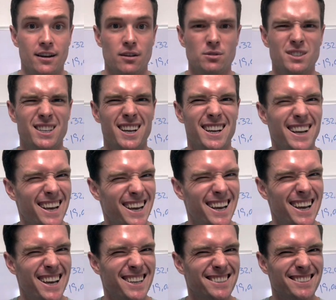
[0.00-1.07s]
it's like,
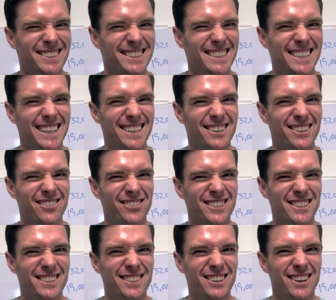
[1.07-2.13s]
I don't know if this
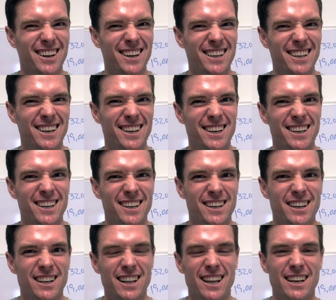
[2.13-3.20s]
is a good idea.
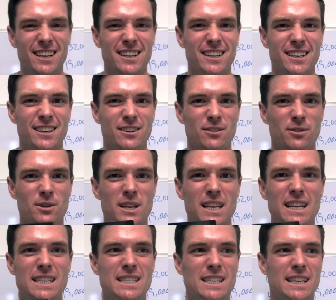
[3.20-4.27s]
Like, we
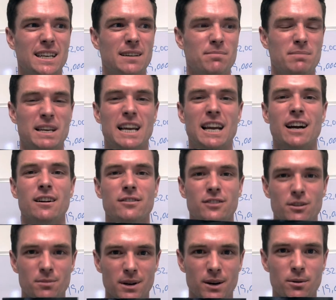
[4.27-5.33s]
need to be careful
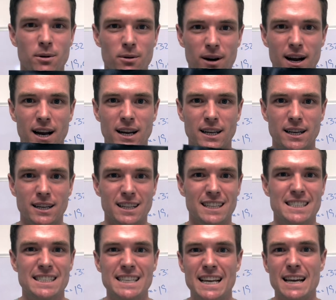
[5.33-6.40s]
about what we're adding.
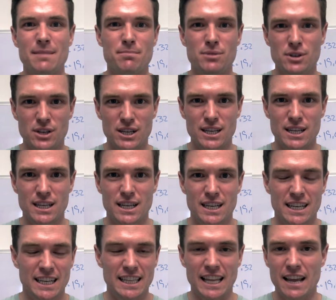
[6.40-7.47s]
Let's not put
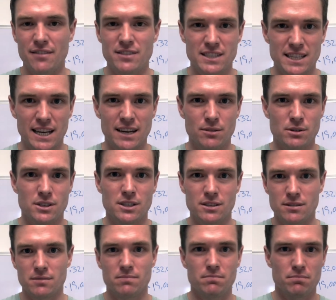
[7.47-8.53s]
glyphosate, which
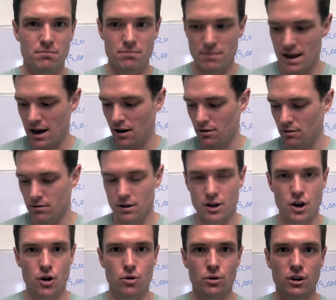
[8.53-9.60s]
is now
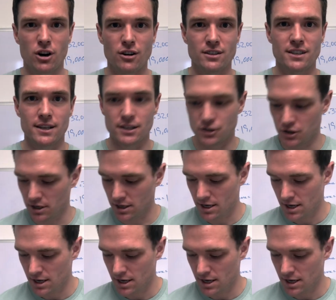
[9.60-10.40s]
known carcinogen,